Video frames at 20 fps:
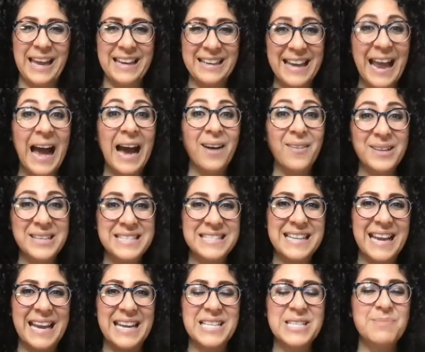
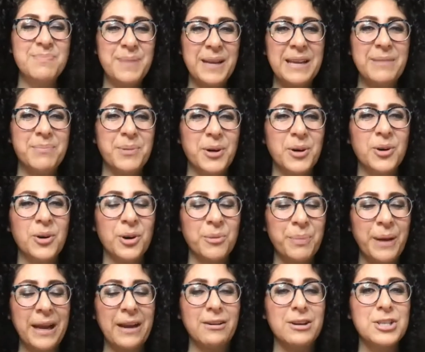Nowadays, people or
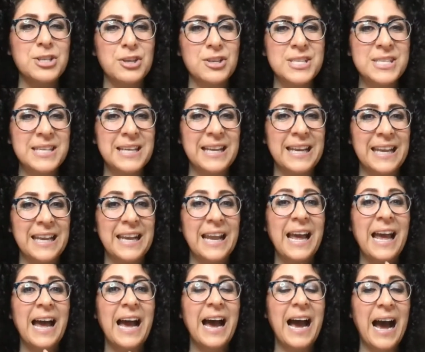parents are sitting
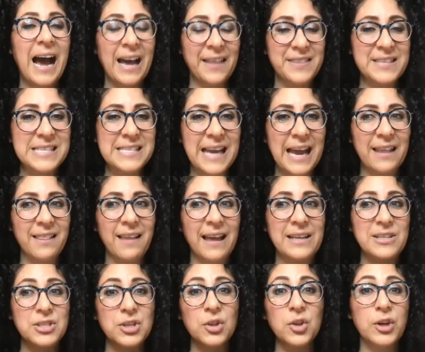on the
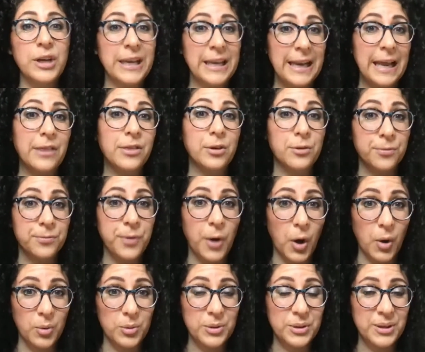sidelines looking at their
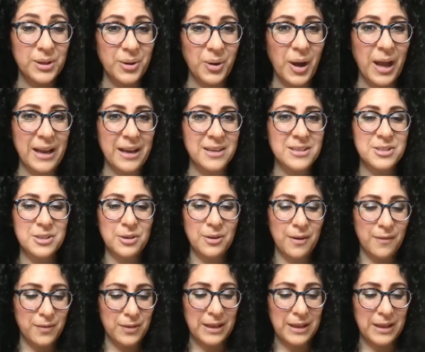phone, okay? Because you have